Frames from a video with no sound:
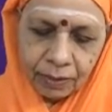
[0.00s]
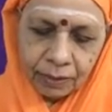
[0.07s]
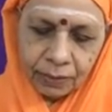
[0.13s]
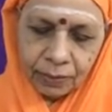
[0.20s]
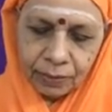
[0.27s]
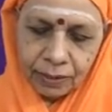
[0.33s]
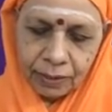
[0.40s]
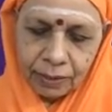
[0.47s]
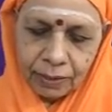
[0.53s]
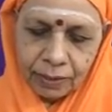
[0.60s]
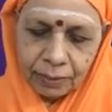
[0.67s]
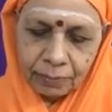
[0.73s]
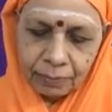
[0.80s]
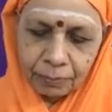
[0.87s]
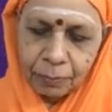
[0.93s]

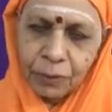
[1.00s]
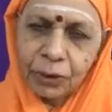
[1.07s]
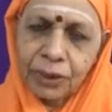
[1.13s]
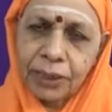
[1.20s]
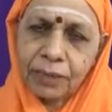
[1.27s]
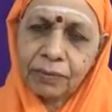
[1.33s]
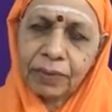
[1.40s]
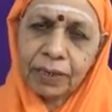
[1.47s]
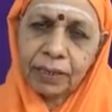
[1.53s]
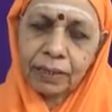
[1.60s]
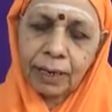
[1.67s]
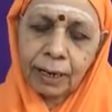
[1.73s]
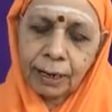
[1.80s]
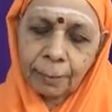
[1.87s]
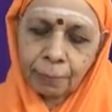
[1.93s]
Sugandhim
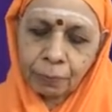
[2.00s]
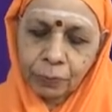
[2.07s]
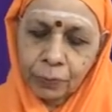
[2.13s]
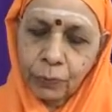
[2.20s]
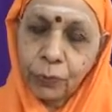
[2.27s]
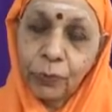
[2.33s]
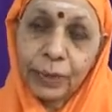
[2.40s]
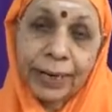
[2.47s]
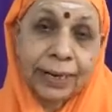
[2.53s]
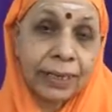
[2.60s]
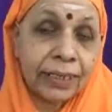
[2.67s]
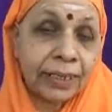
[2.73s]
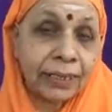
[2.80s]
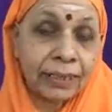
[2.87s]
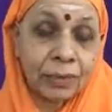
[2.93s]
Pushtivardhanam, who
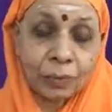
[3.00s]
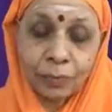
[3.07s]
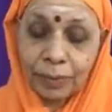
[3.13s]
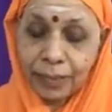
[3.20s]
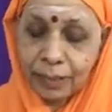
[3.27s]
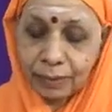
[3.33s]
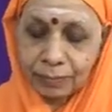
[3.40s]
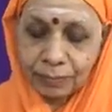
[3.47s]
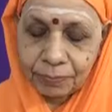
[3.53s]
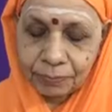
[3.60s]
nourishes me